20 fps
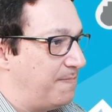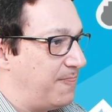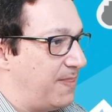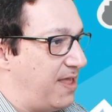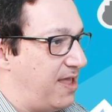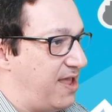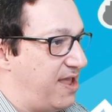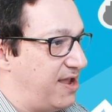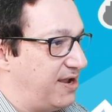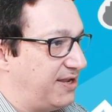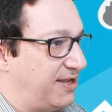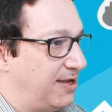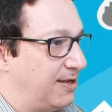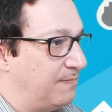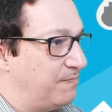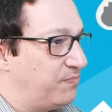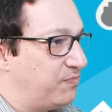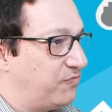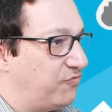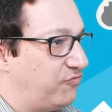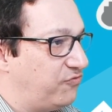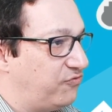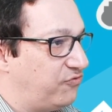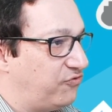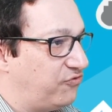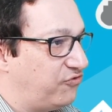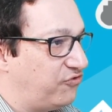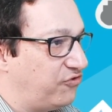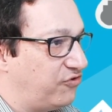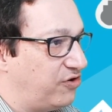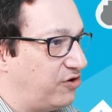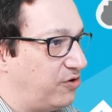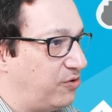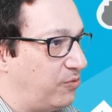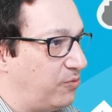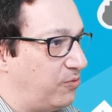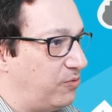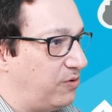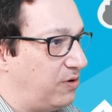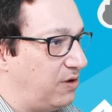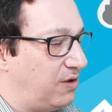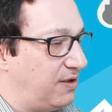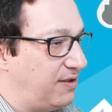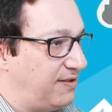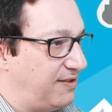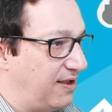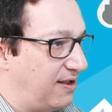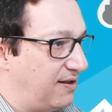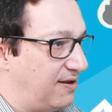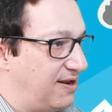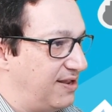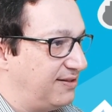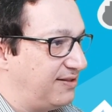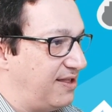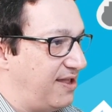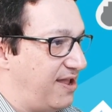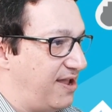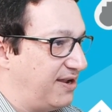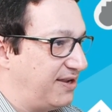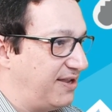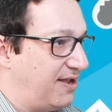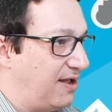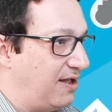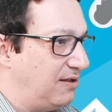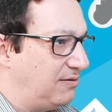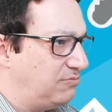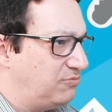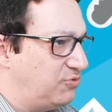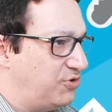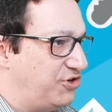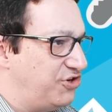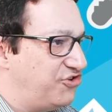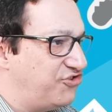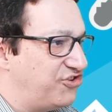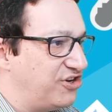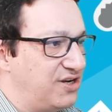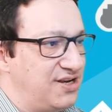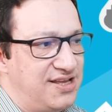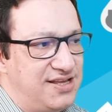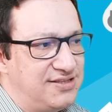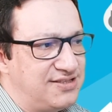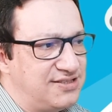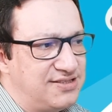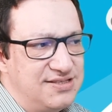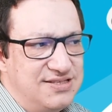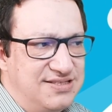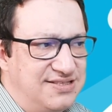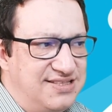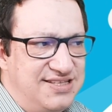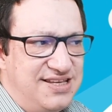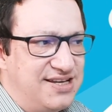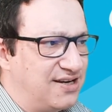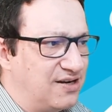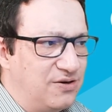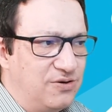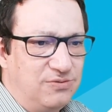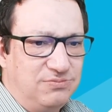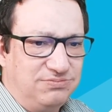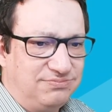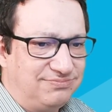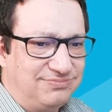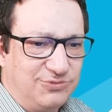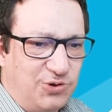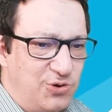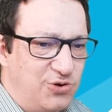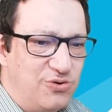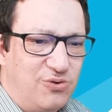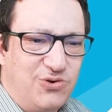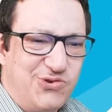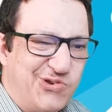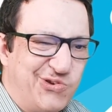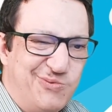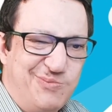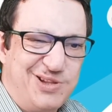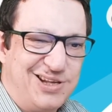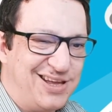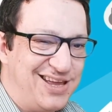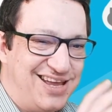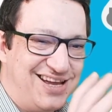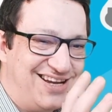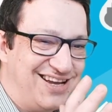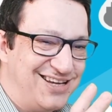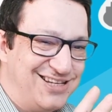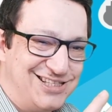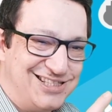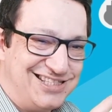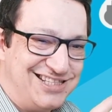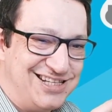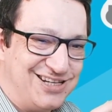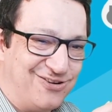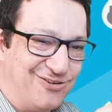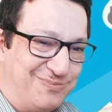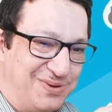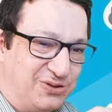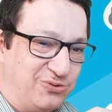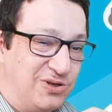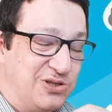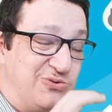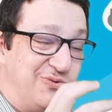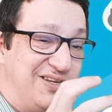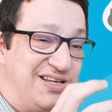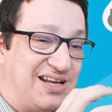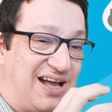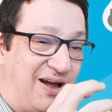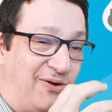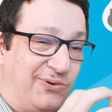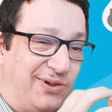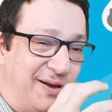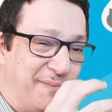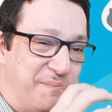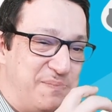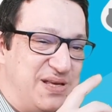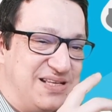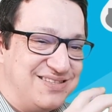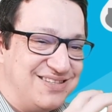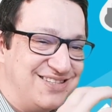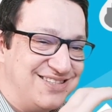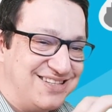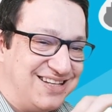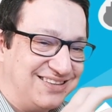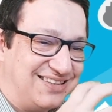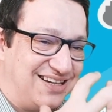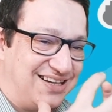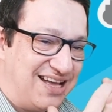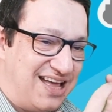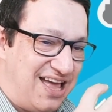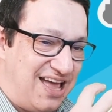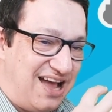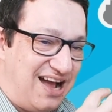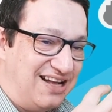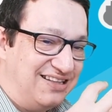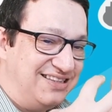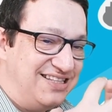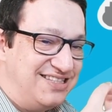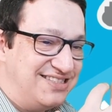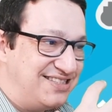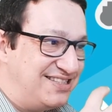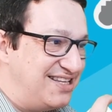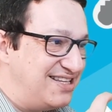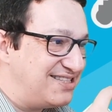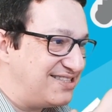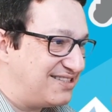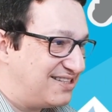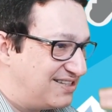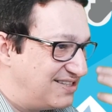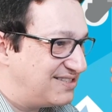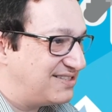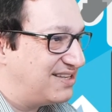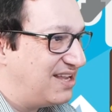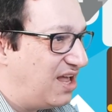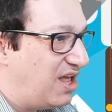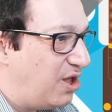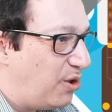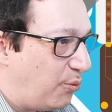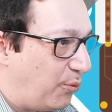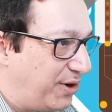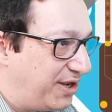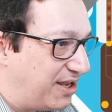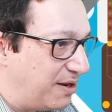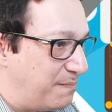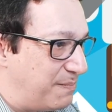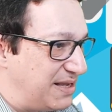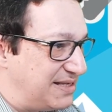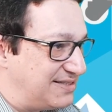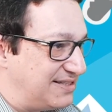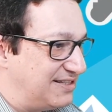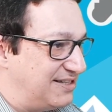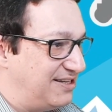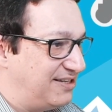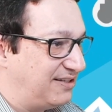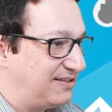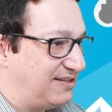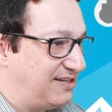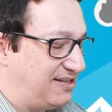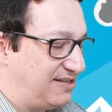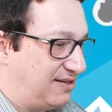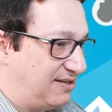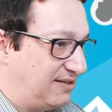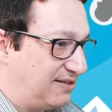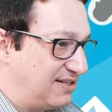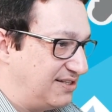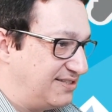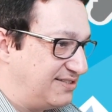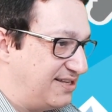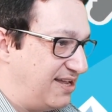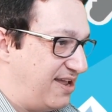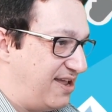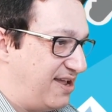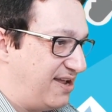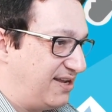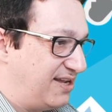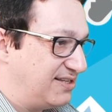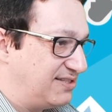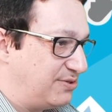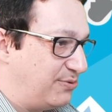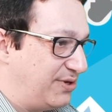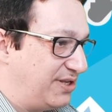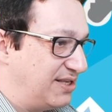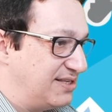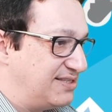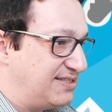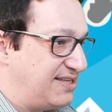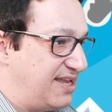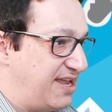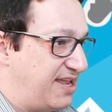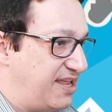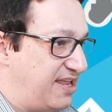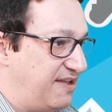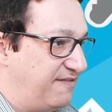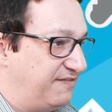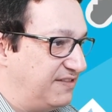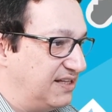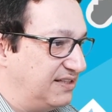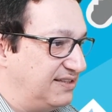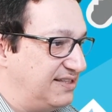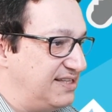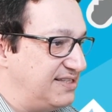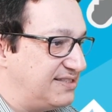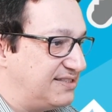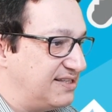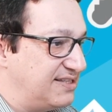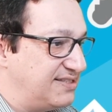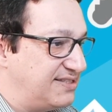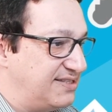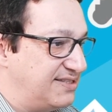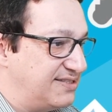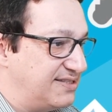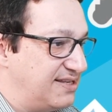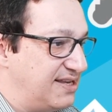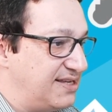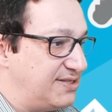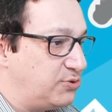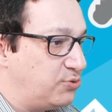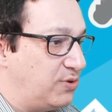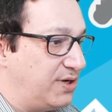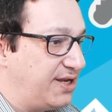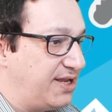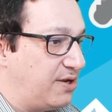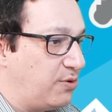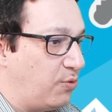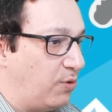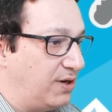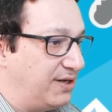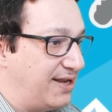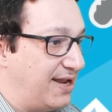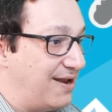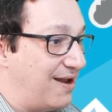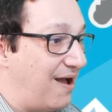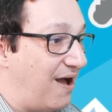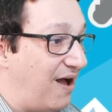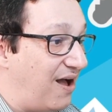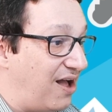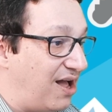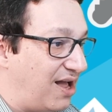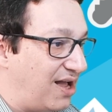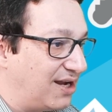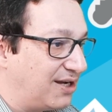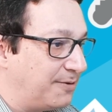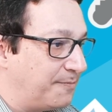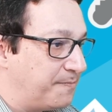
area. So yeah, let area. Initially it's 0. We assume the area is 0, but once we encounter pixels that are at this distance, we can basically increase the area. So we can say if the distance is less or equal than r,